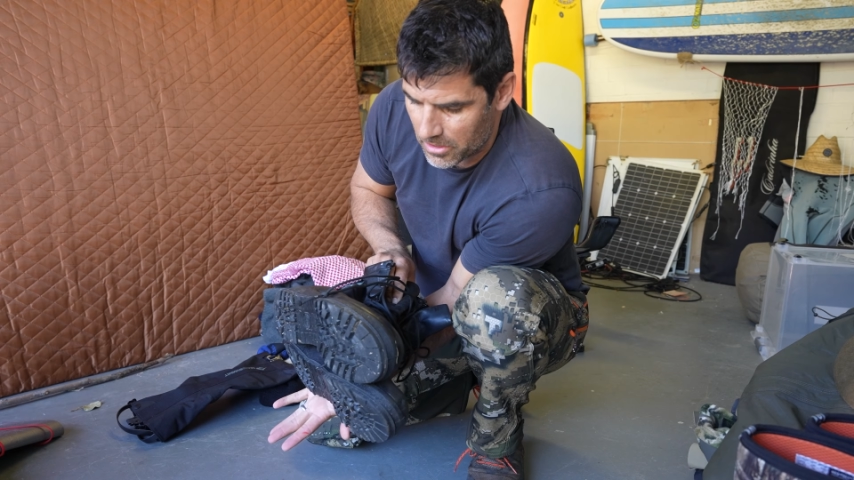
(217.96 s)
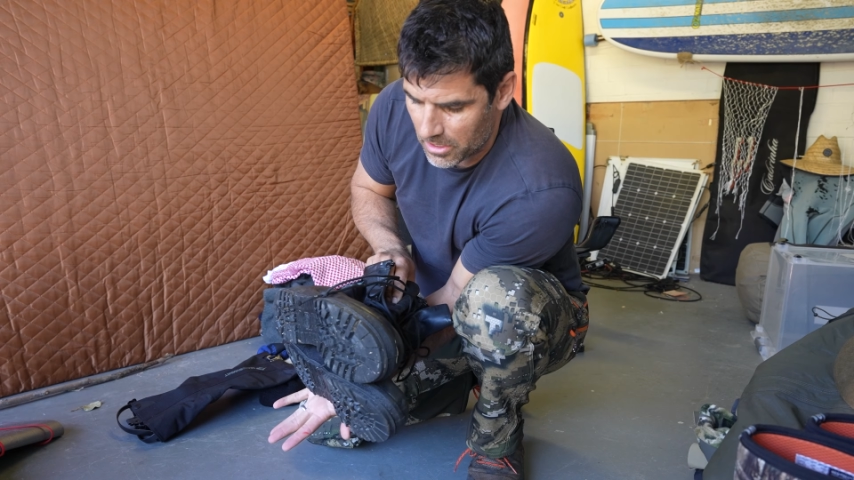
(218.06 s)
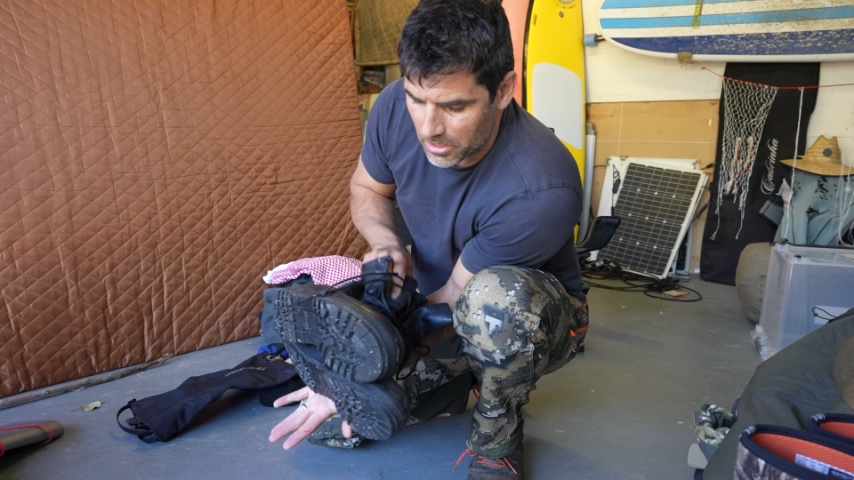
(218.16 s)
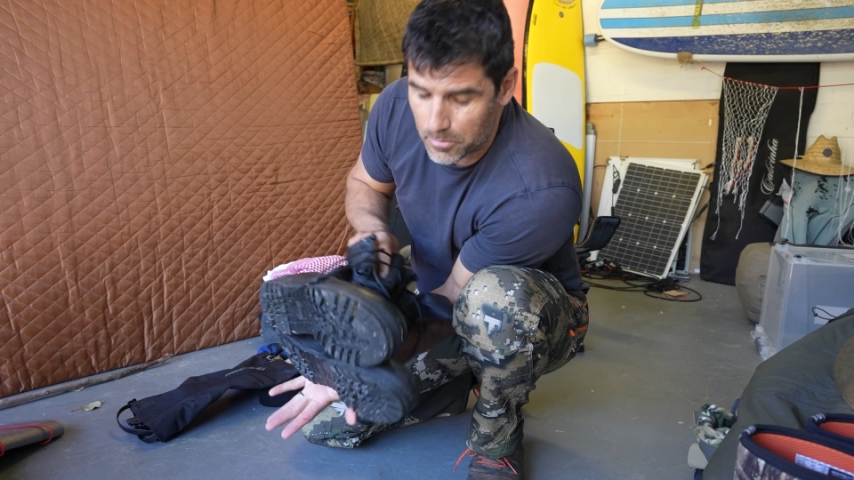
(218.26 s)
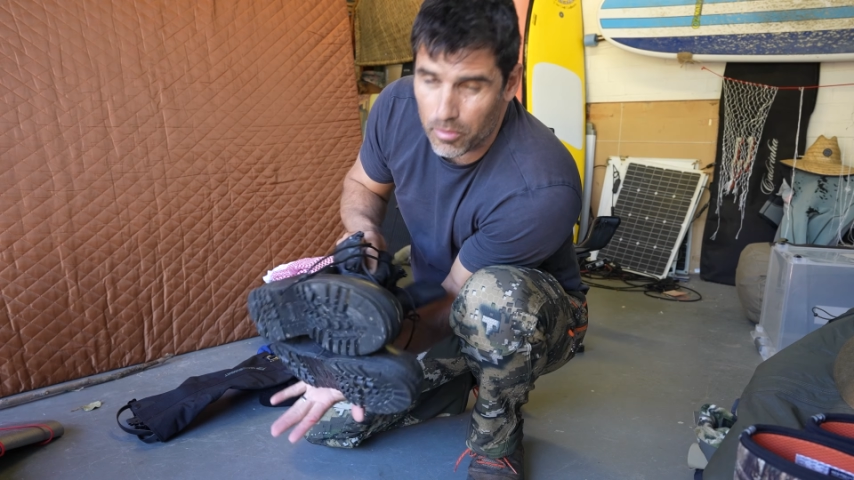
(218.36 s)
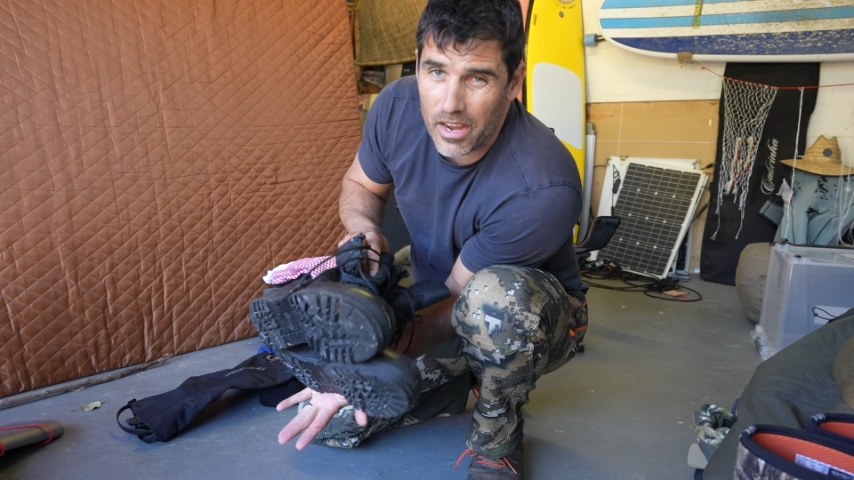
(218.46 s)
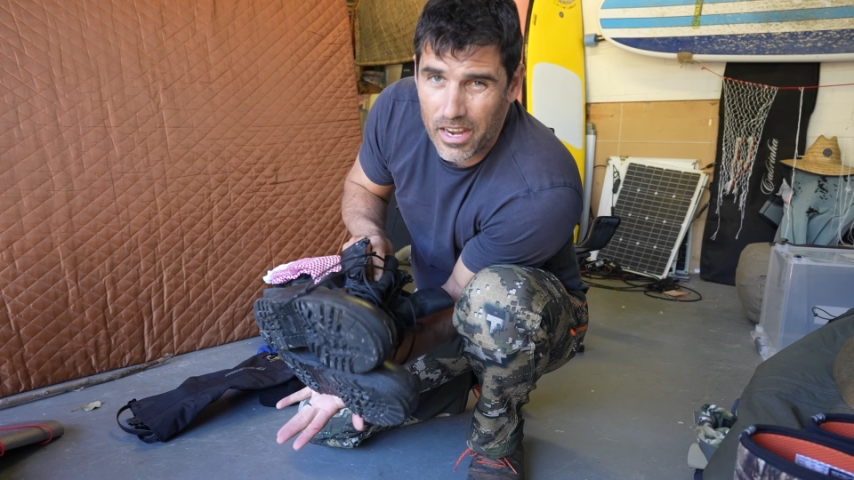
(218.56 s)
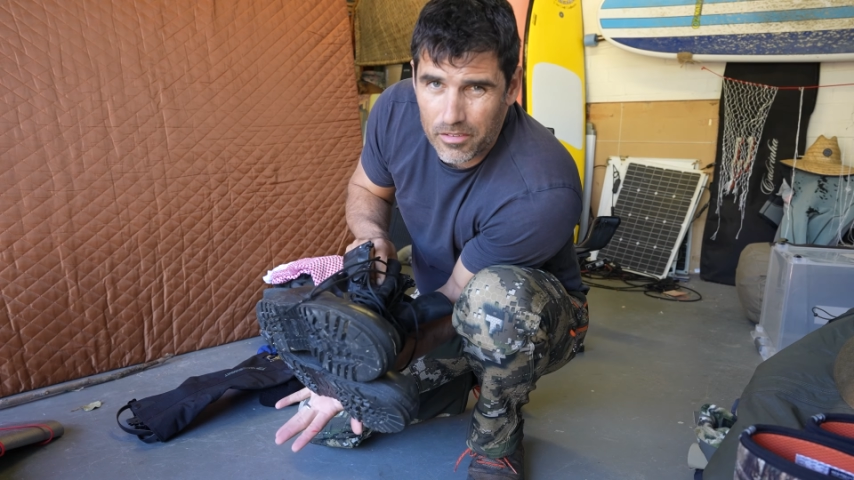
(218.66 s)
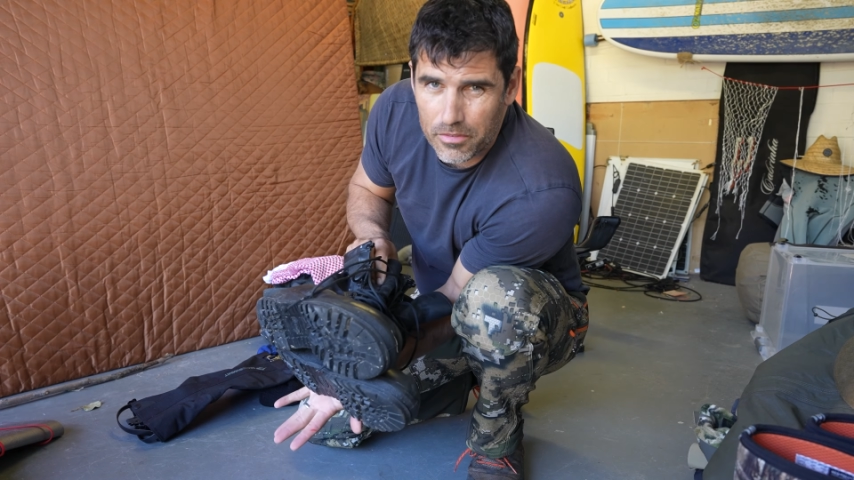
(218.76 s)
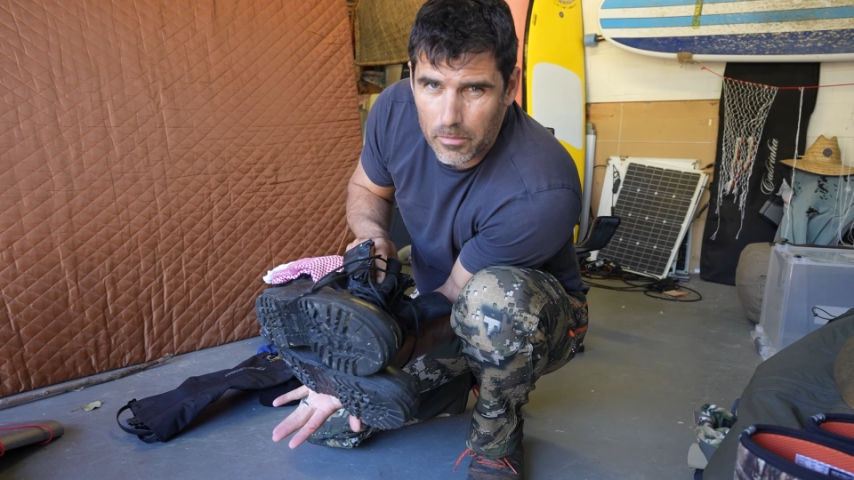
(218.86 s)
this
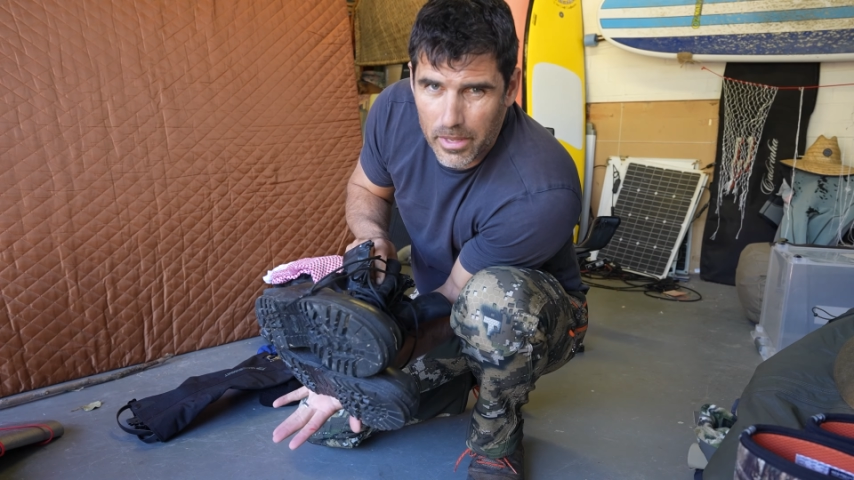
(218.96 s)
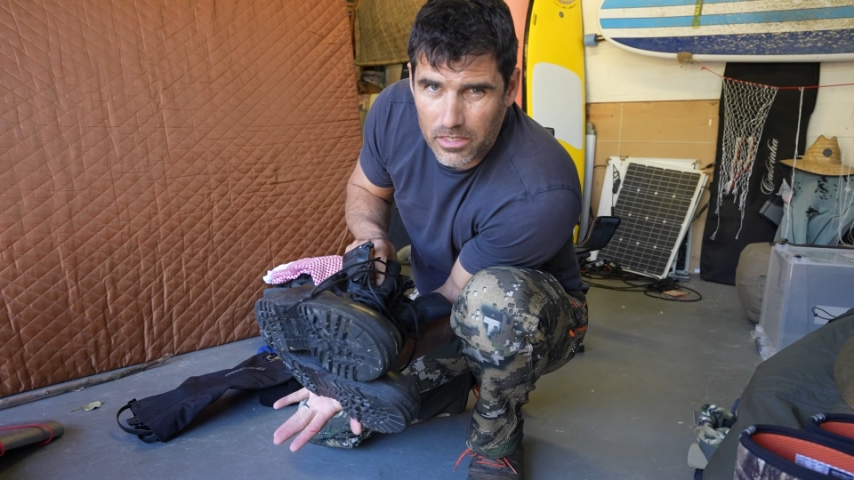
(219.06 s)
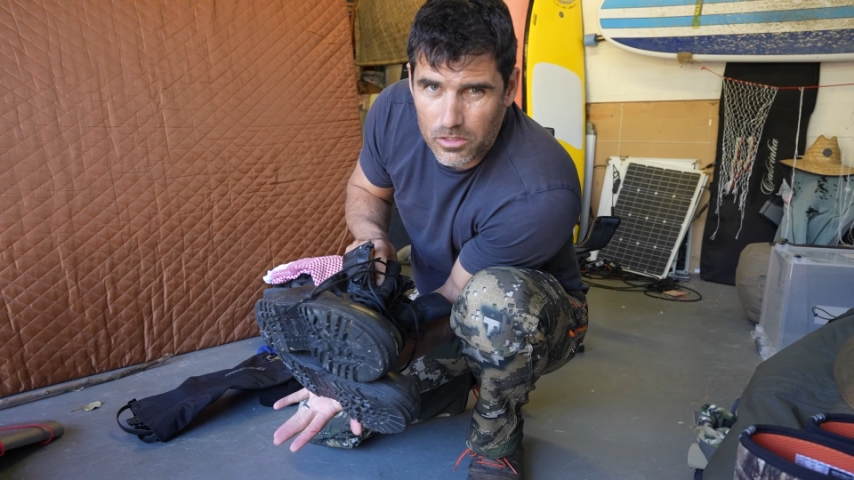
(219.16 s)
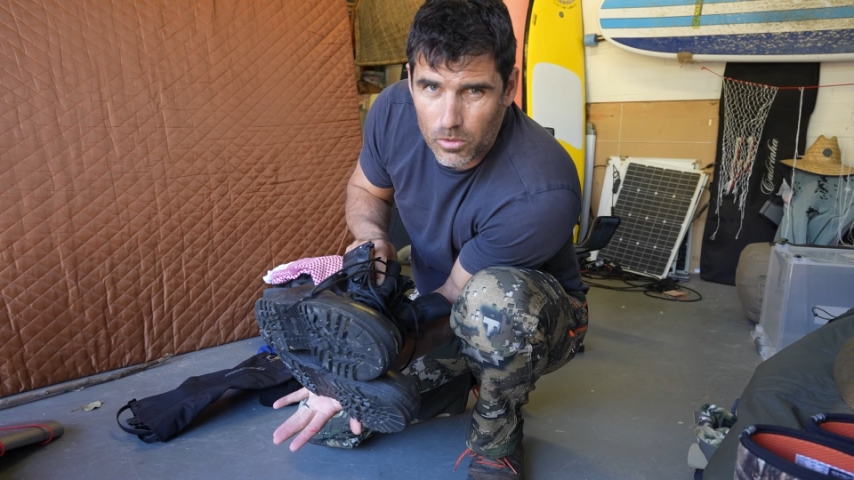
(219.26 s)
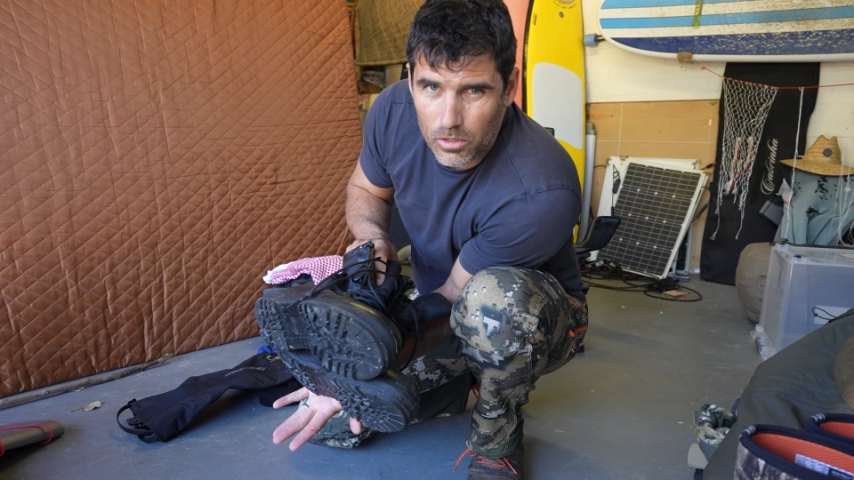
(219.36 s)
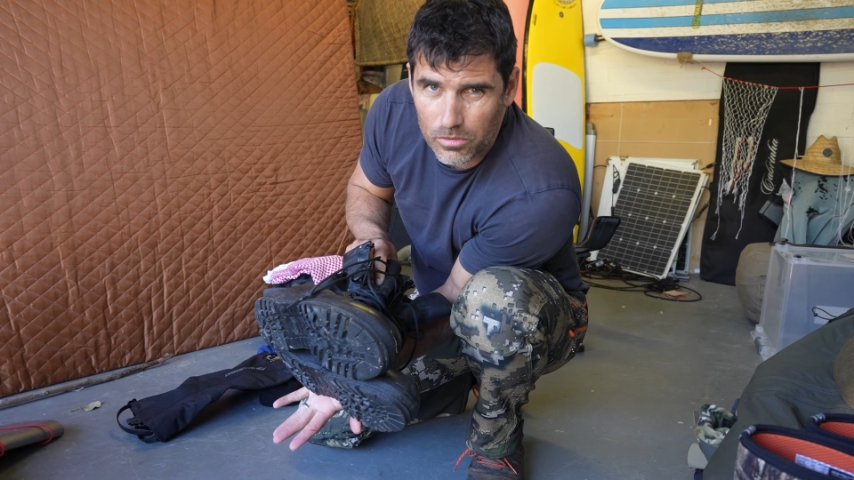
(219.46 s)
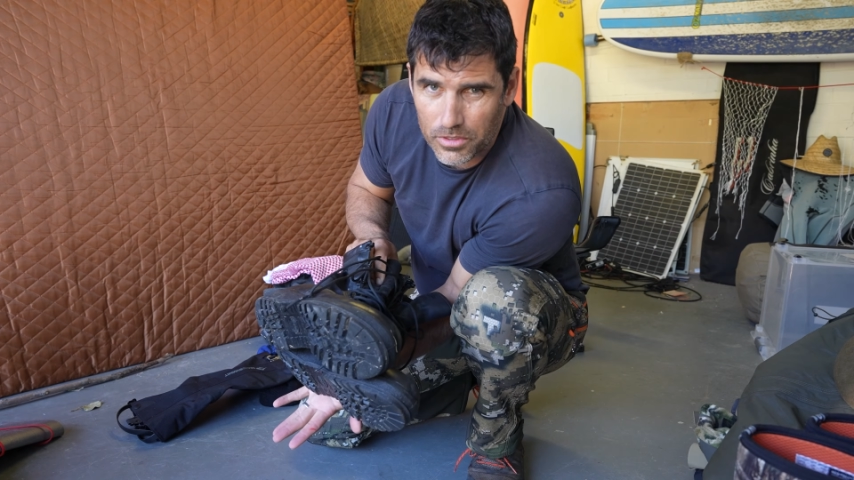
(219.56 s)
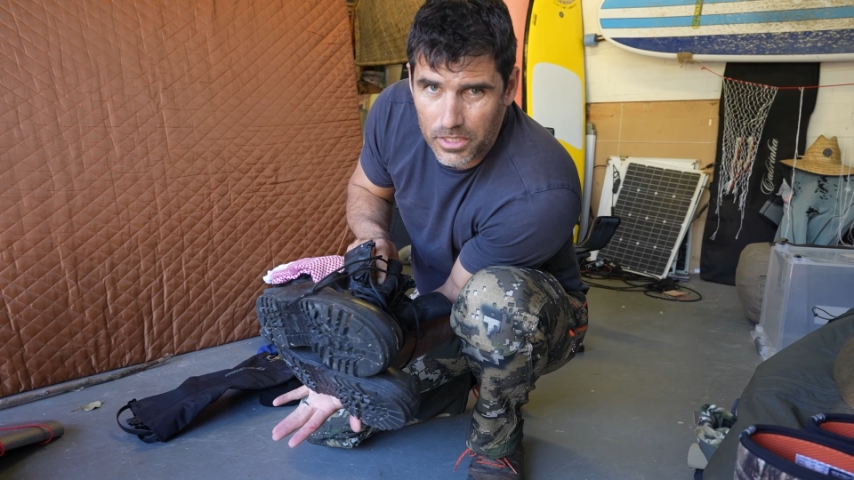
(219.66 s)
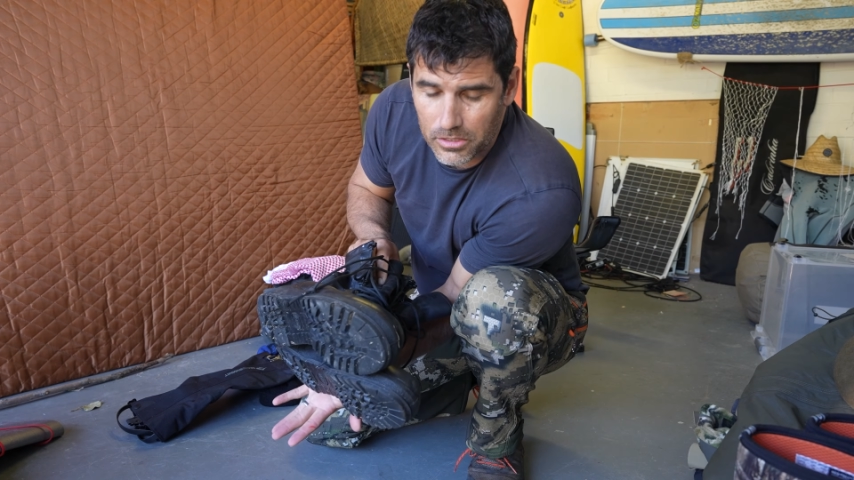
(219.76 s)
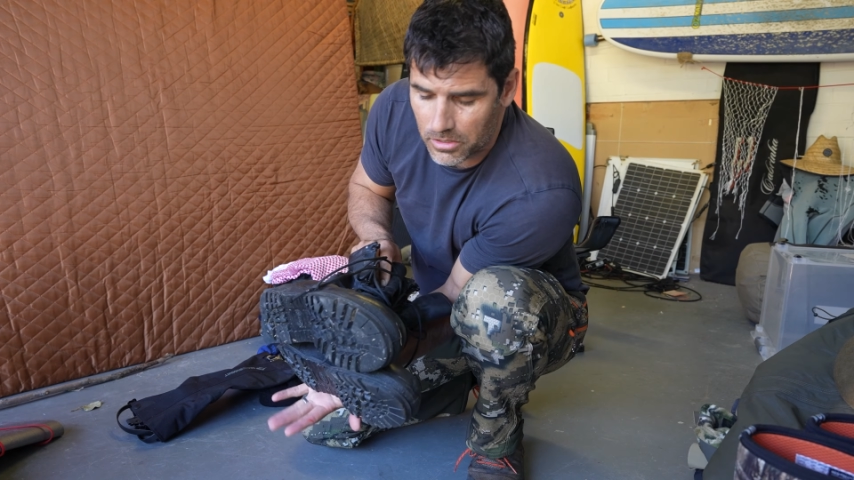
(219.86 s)
brand for about 12 years